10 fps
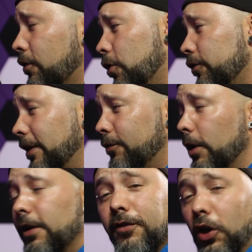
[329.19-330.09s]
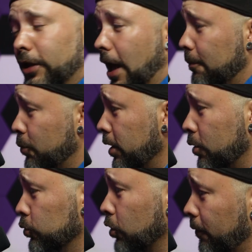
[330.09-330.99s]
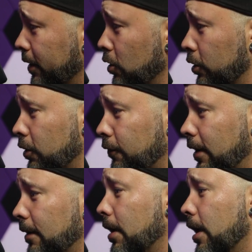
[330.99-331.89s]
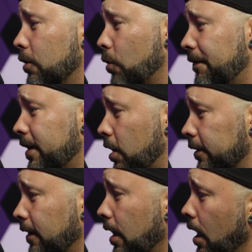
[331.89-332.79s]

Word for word: So this one is not a pretty good overclock of a graphic card.